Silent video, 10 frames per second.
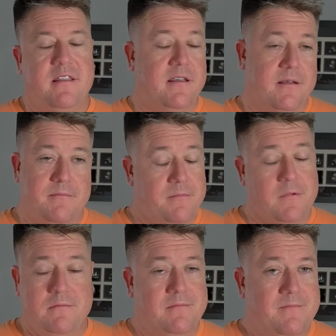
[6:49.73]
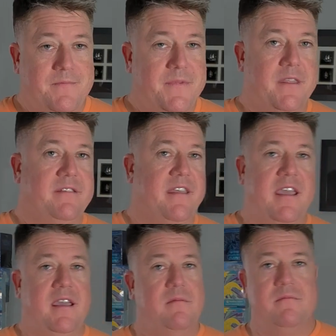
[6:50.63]
the the
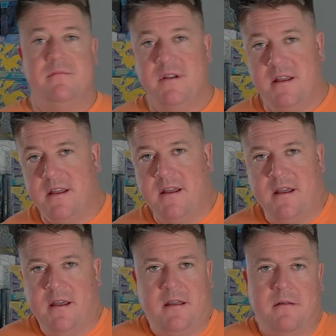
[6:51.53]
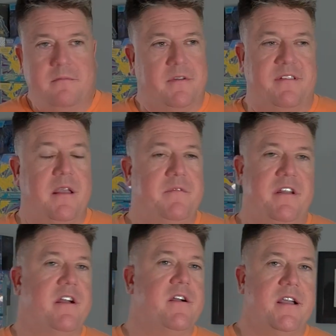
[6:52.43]
same the same
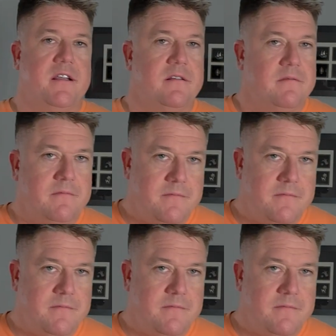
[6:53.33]
generic.